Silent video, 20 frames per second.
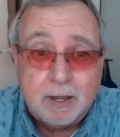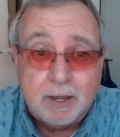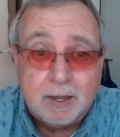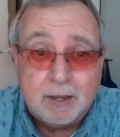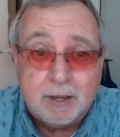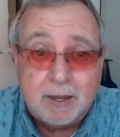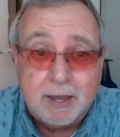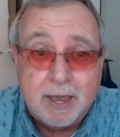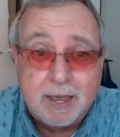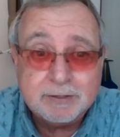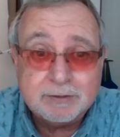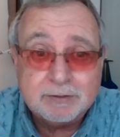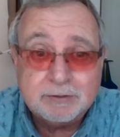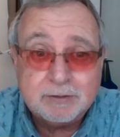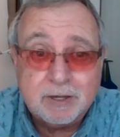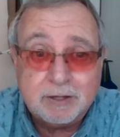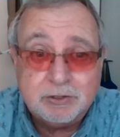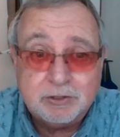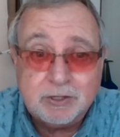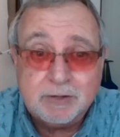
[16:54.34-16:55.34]
has
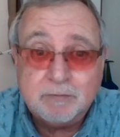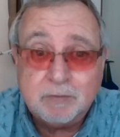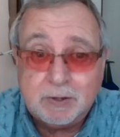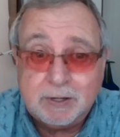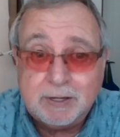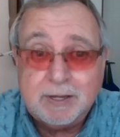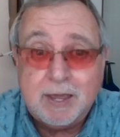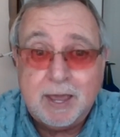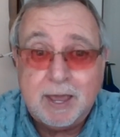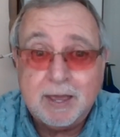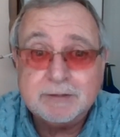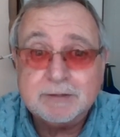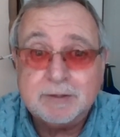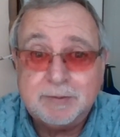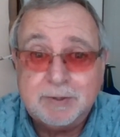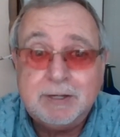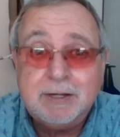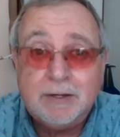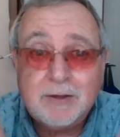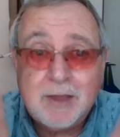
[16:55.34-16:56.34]
achieved what he has? I
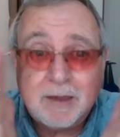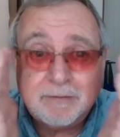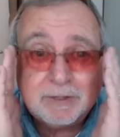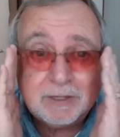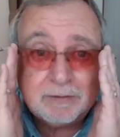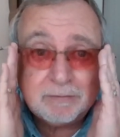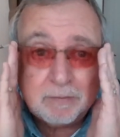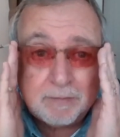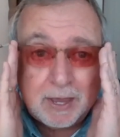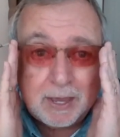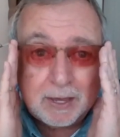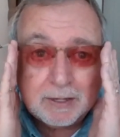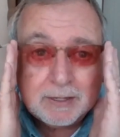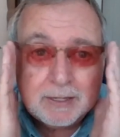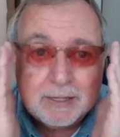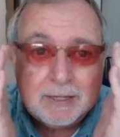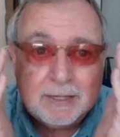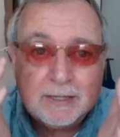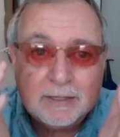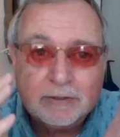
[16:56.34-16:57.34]
mean, you have to give a man
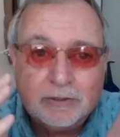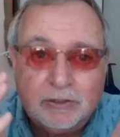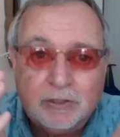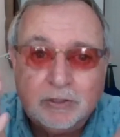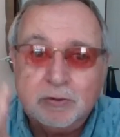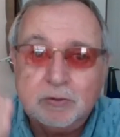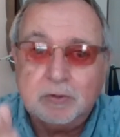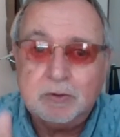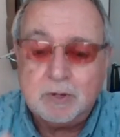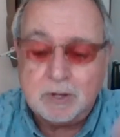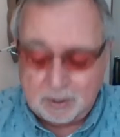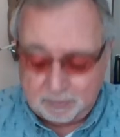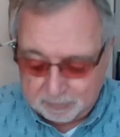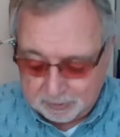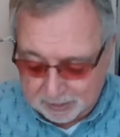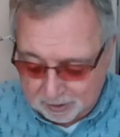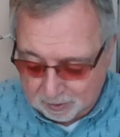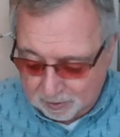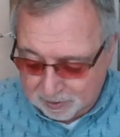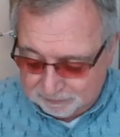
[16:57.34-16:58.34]
his due.
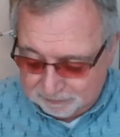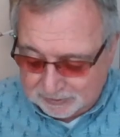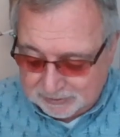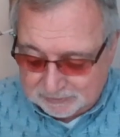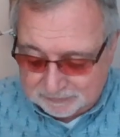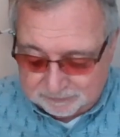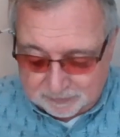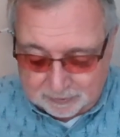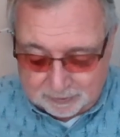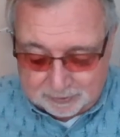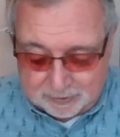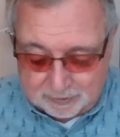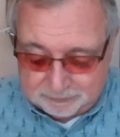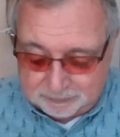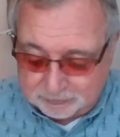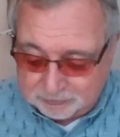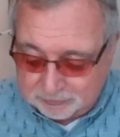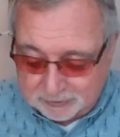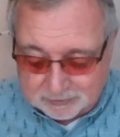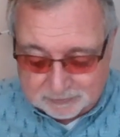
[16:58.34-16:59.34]
But however, he's fallen off
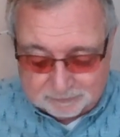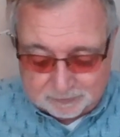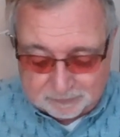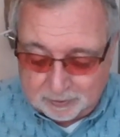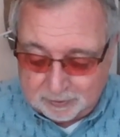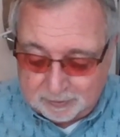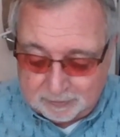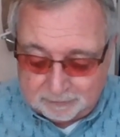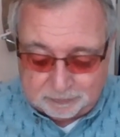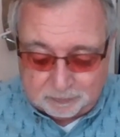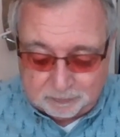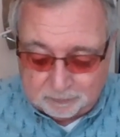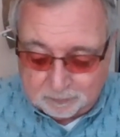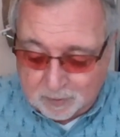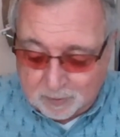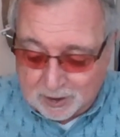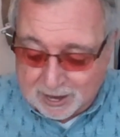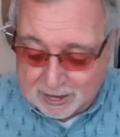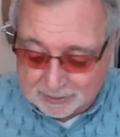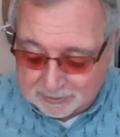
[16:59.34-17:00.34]
the
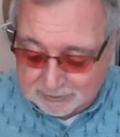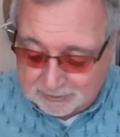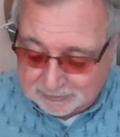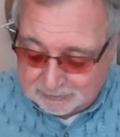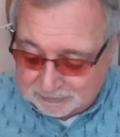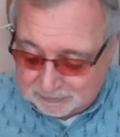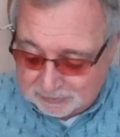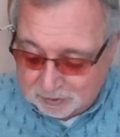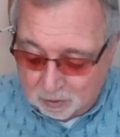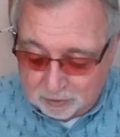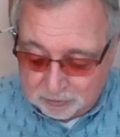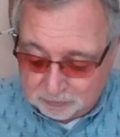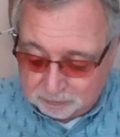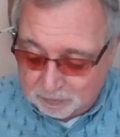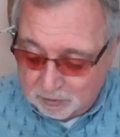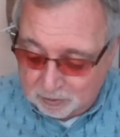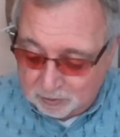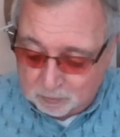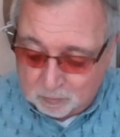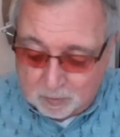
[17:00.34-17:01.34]
wagon. He's gone the
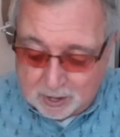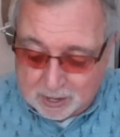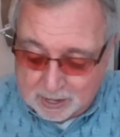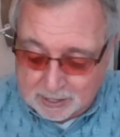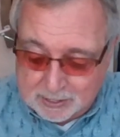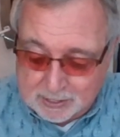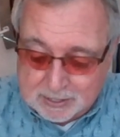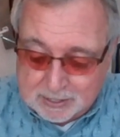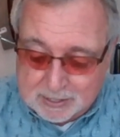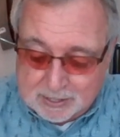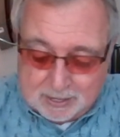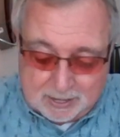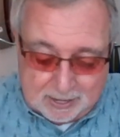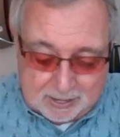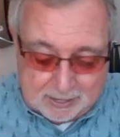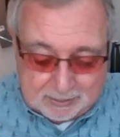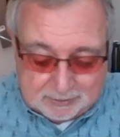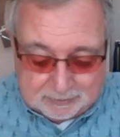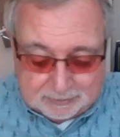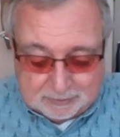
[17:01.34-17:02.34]
wrong way.
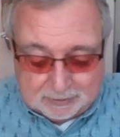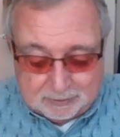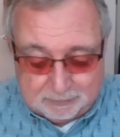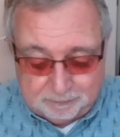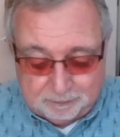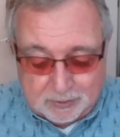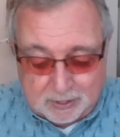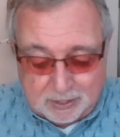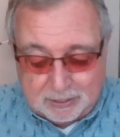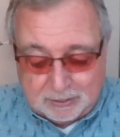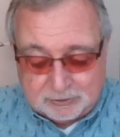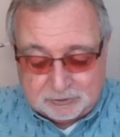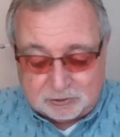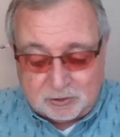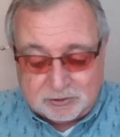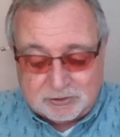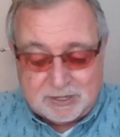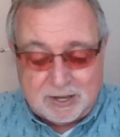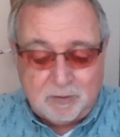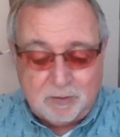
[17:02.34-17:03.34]
And he
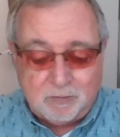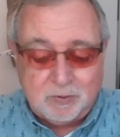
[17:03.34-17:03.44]
starts out